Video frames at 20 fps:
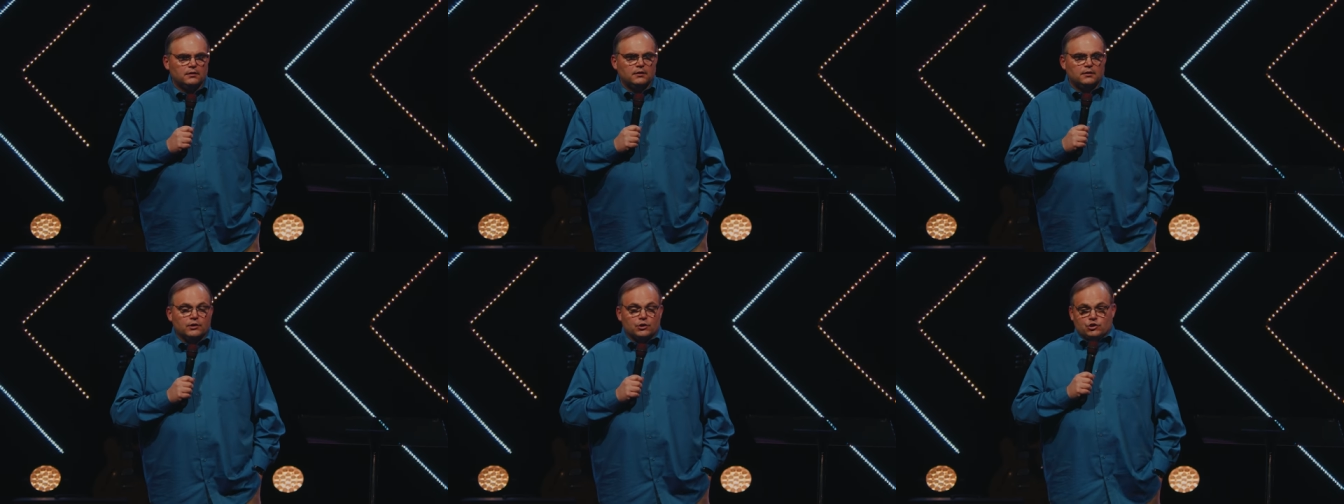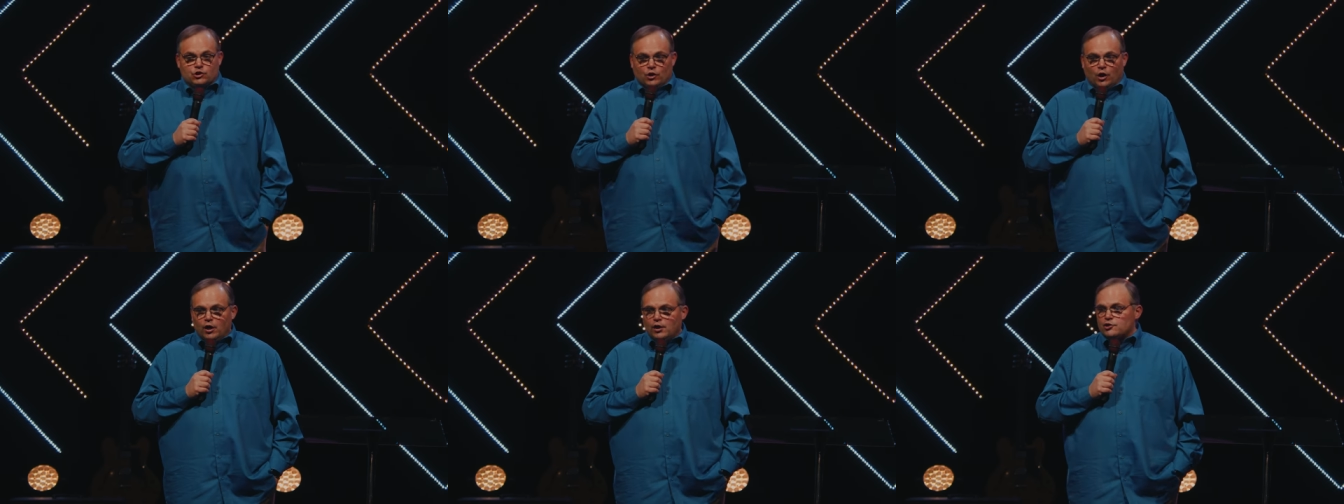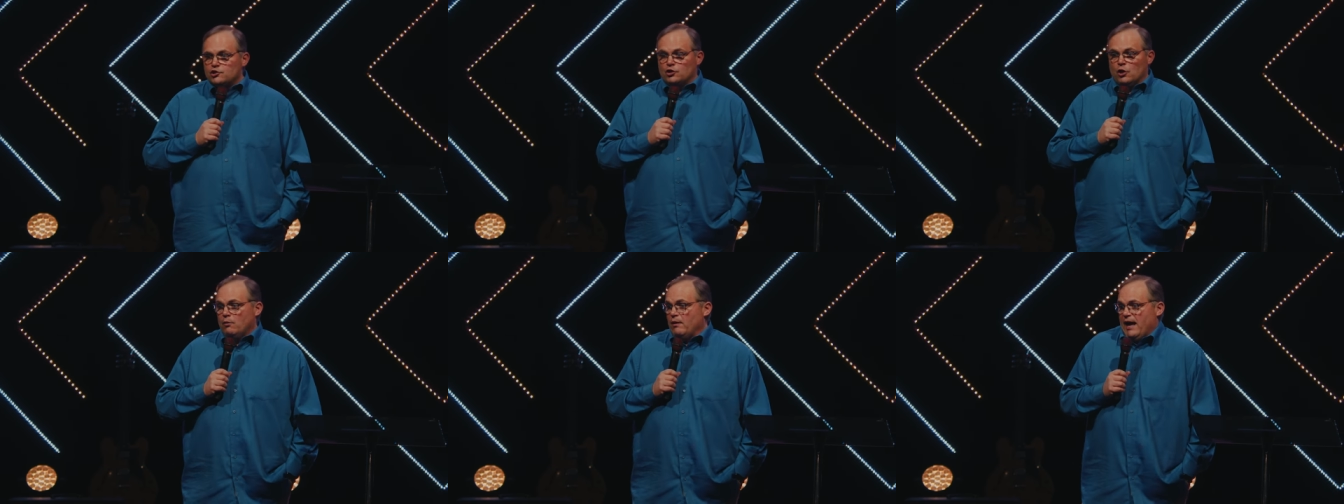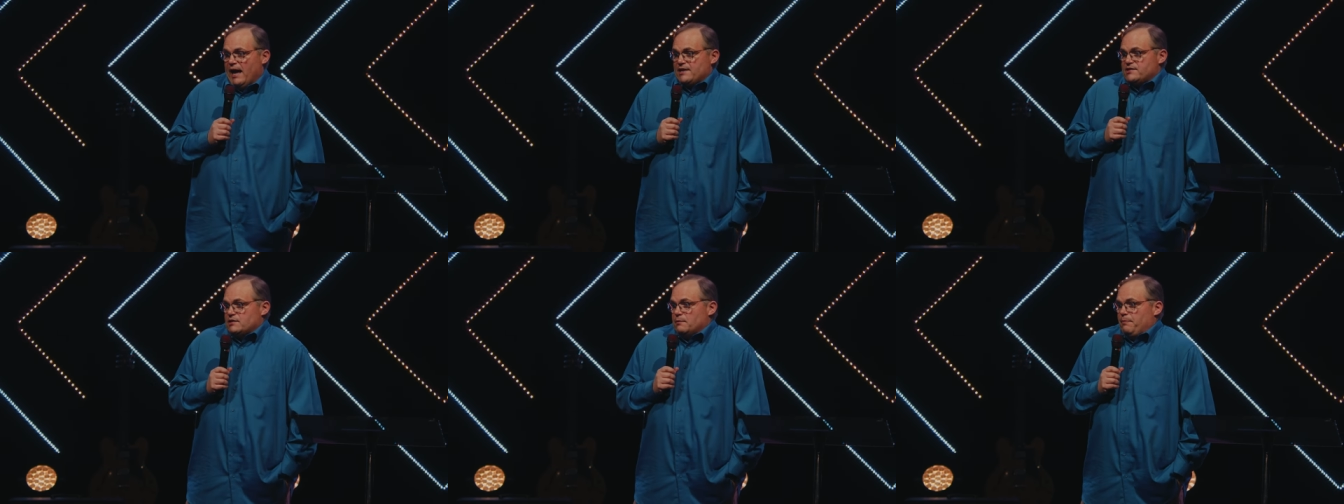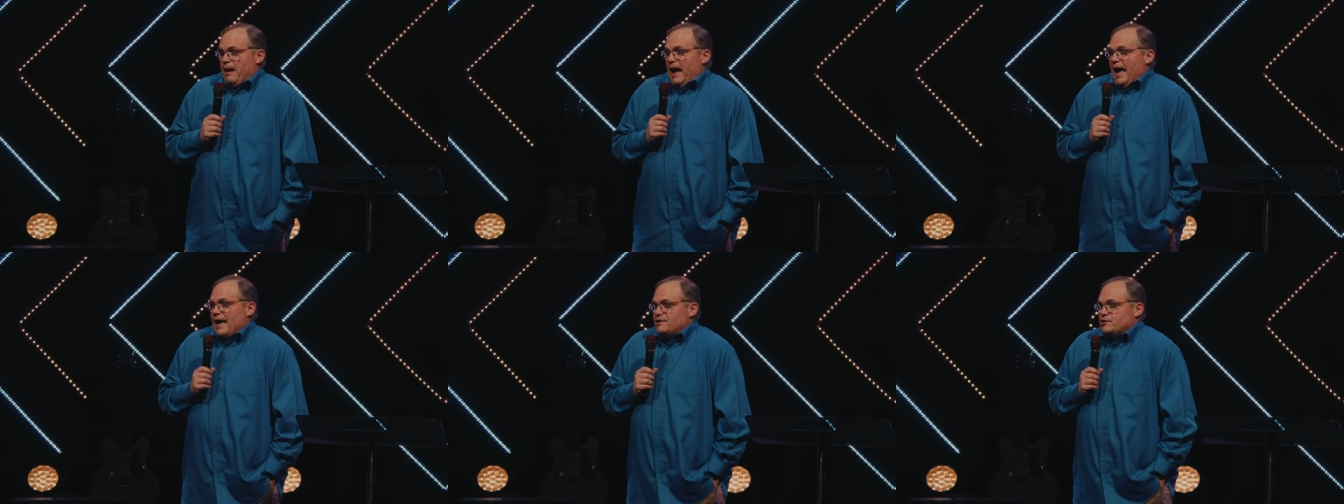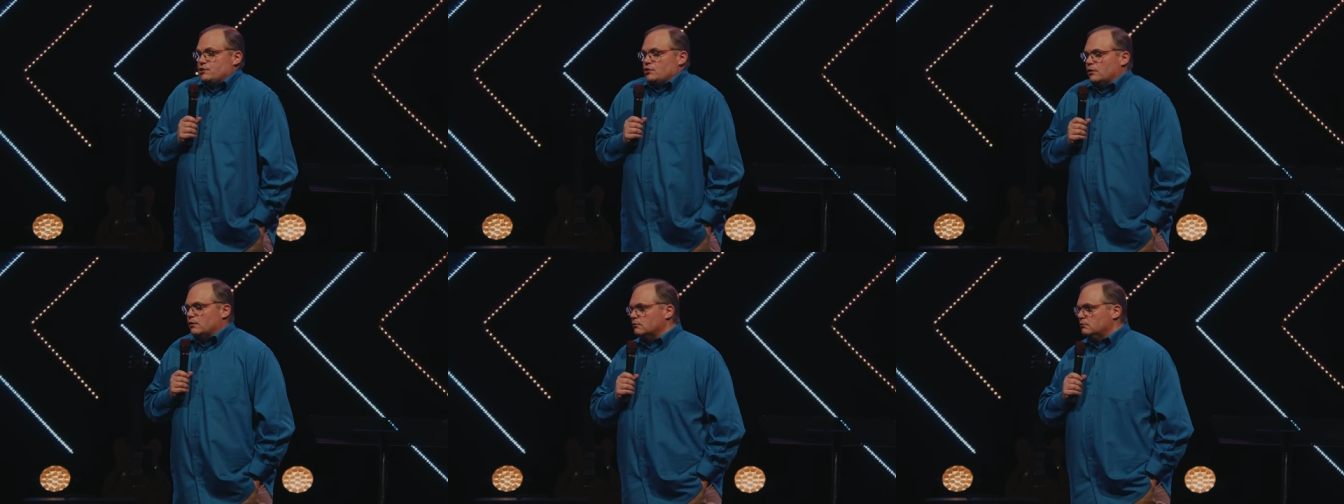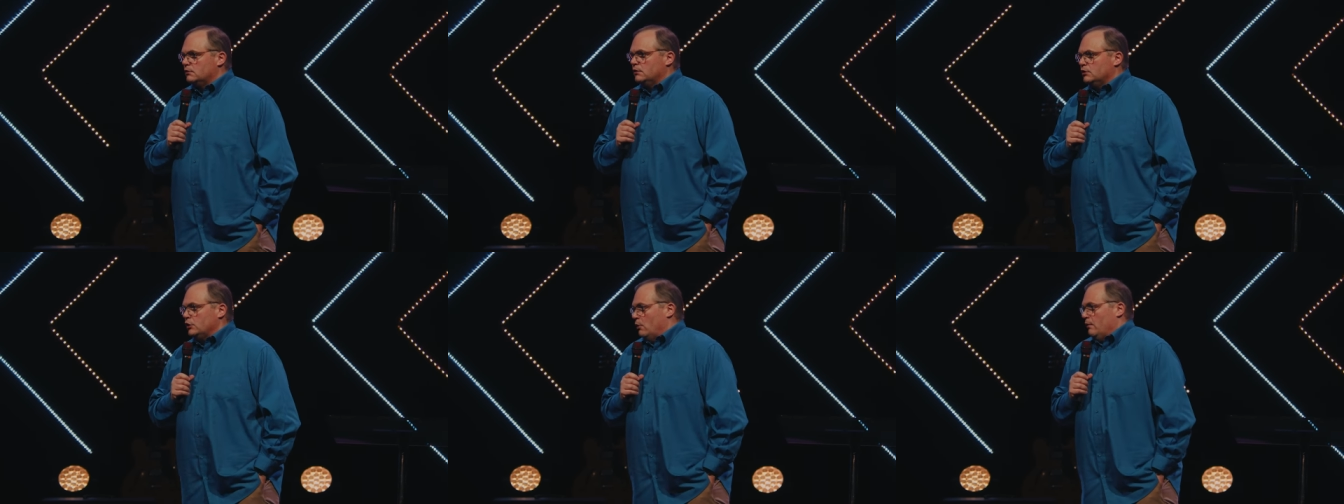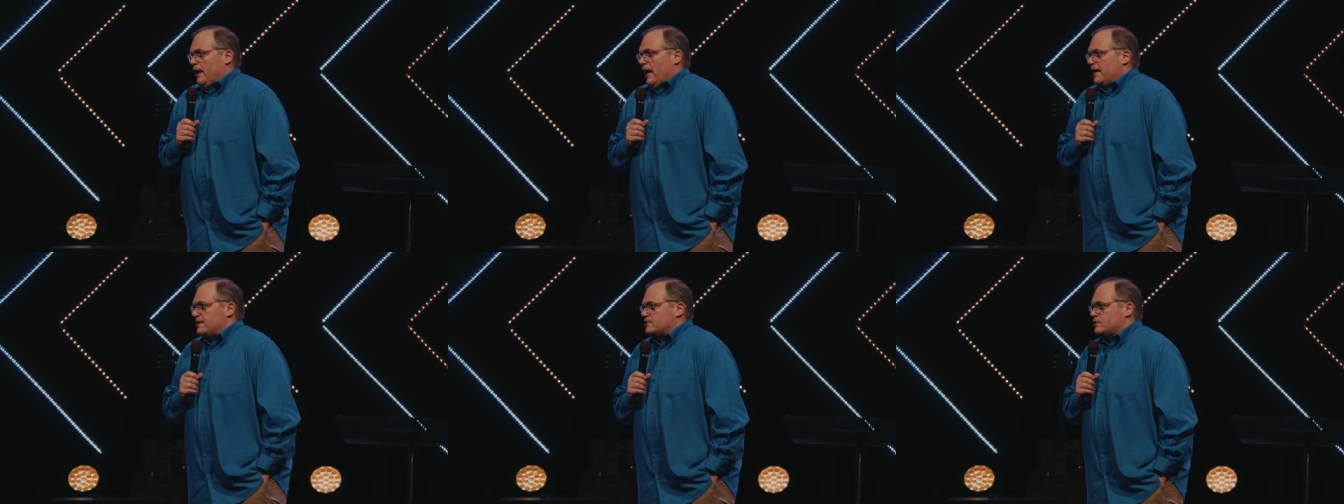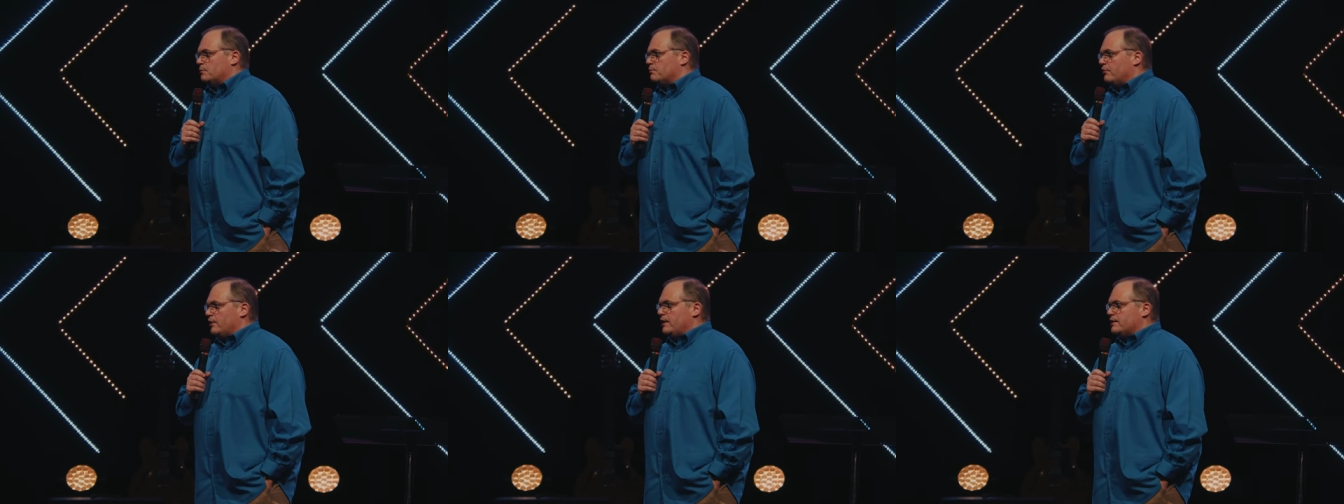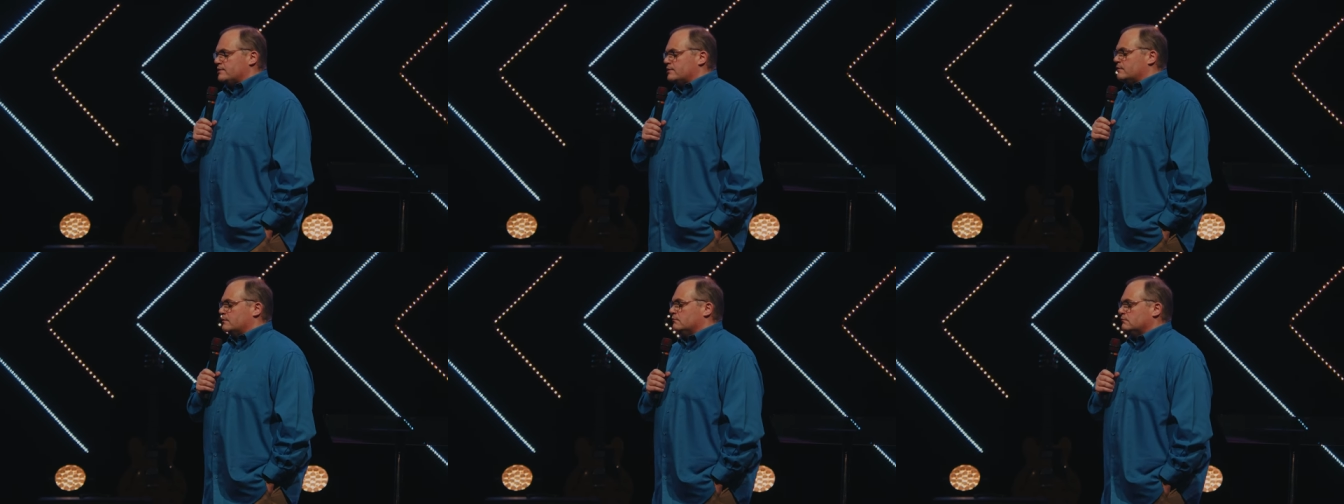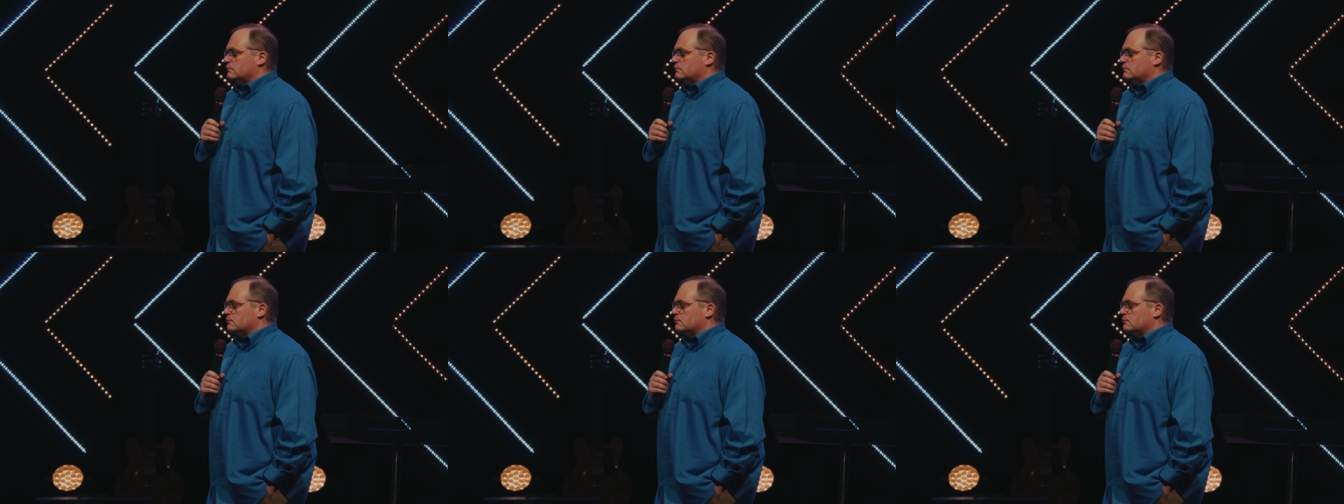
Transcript: The church. No one asked the pastor, no one asked the priest.